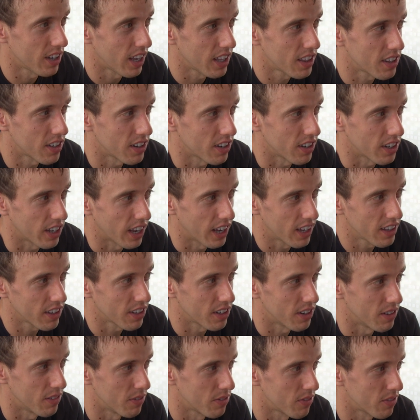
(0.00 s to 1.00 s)
Dathan and
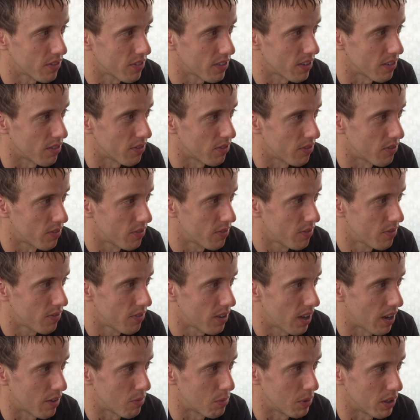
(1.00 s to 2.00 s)
Galen
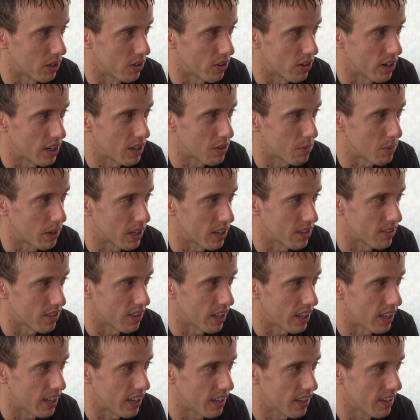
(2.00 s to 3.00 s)
have been great because
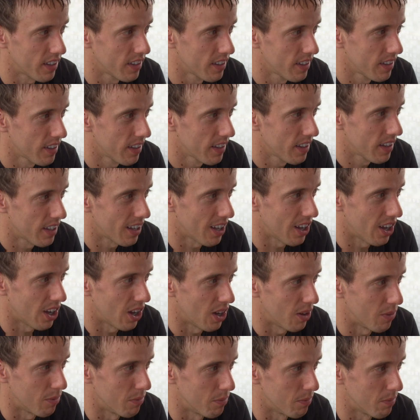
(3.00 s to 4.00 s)
they
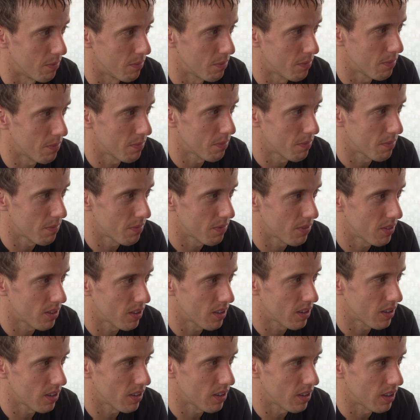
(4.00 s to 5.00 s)
kind
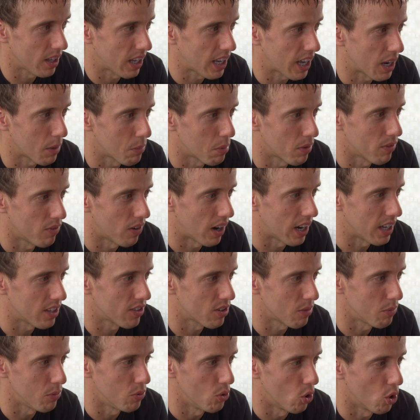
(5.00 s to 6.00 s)
of
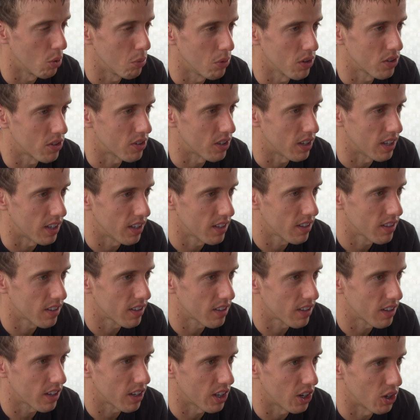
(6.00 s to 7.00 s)
provide some normalcy,
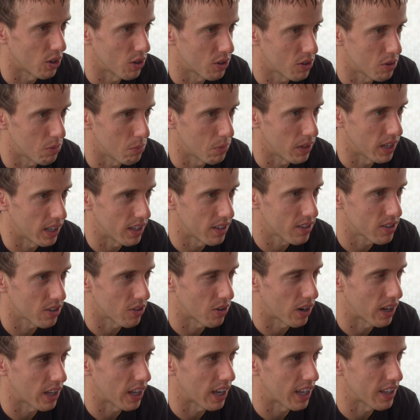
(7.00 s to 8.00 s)
to me.
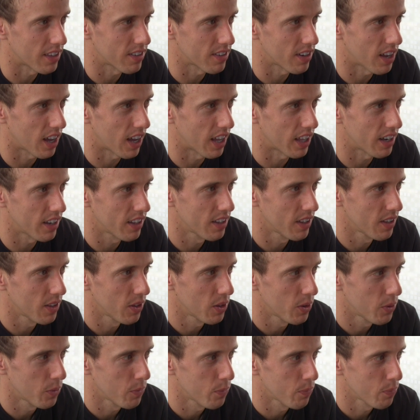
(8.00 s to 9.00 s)
So it's not,
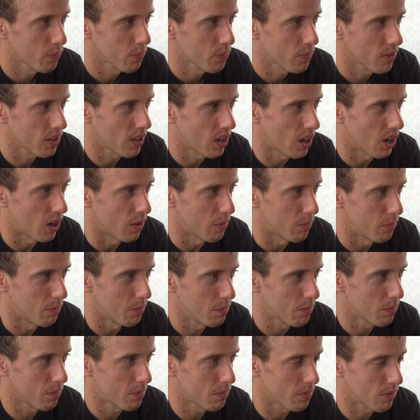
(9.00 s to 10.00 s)

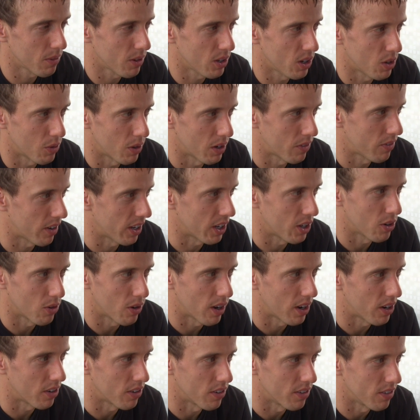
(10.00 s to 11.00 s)
when if I
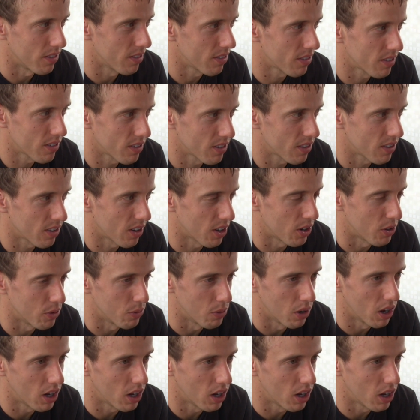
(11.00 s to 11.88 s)
go out on a